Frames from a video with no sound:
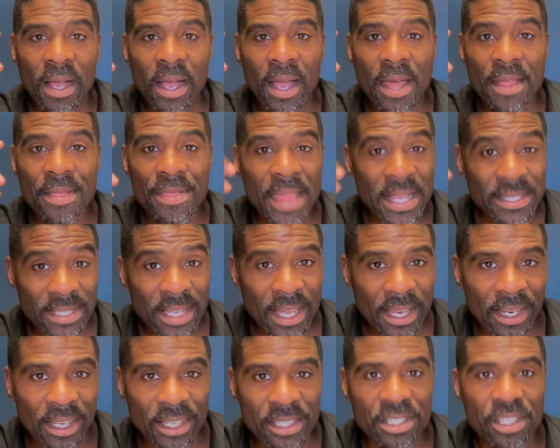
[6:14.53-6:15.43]
and that's
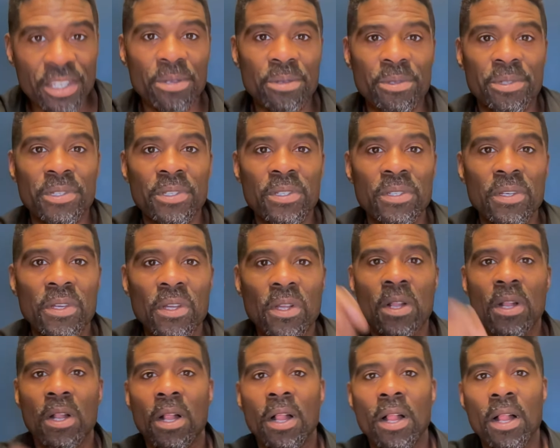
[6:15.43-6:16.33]
not an excuse
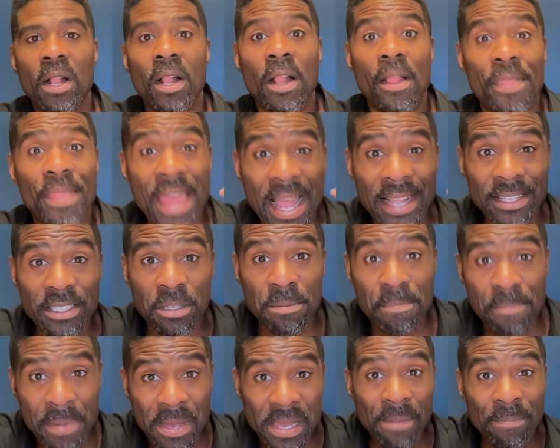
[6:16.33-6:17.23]
that's
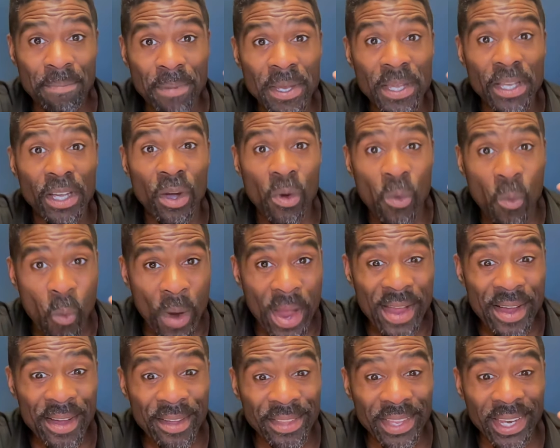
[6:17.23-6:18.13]
me being
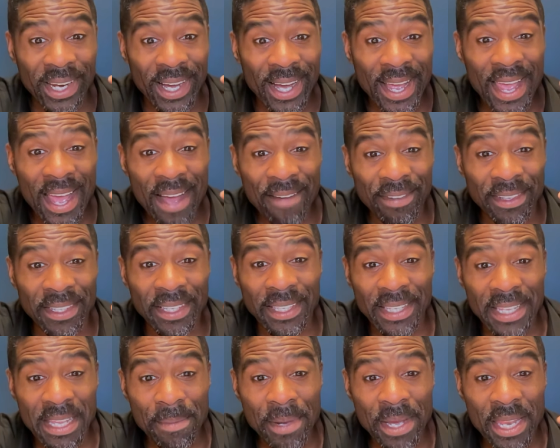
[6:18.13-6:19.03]
aware that I have a
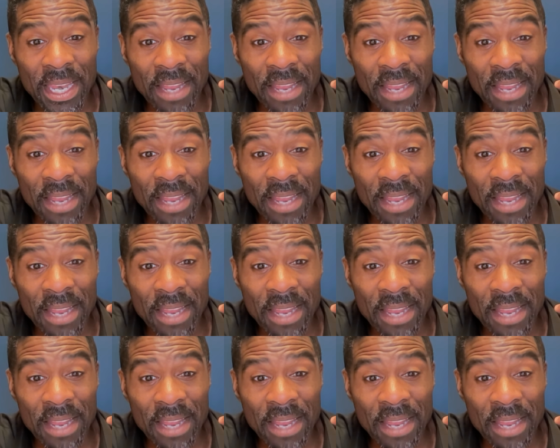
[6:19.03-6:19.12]
limit.